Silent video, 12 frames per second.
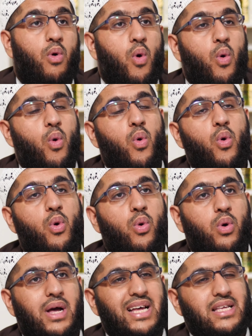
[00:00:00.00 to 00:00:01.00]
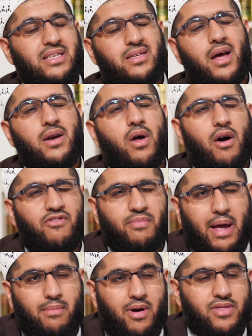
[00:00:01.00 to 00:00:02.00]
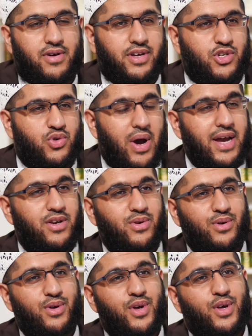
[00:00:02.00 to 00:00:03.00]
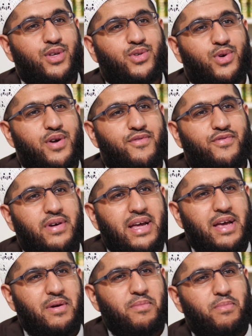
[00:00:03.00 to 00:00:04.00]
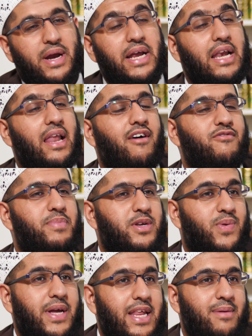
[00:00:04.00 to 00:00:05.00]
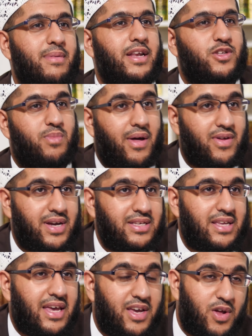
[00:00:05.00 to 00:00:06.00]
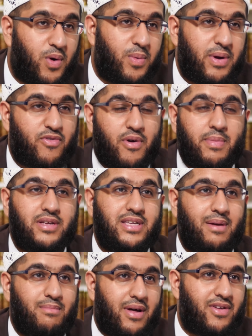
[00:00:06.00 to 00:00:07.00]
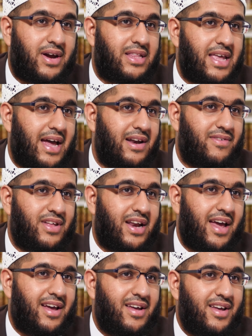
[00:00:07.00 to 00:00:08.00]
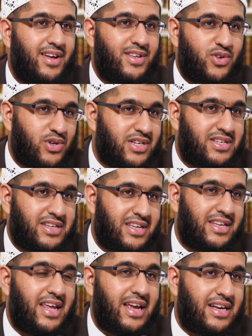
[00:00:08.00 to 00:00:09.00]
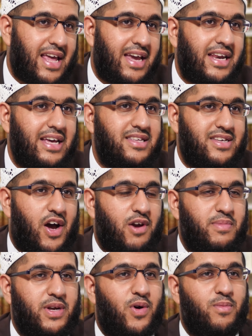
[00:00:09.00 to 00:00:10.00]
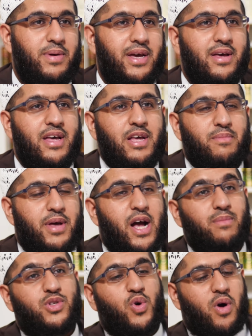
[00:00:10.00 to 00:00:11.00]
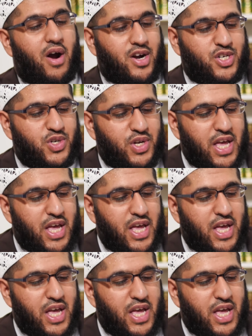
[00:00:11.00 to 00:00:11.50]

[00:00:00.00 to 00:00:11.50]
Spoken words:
O son of my mother. He's trying to sort of bring love between him and his brother. He's saying, we're from the same mother at the end of the day. So just take it easy on me. Don't become so harsh.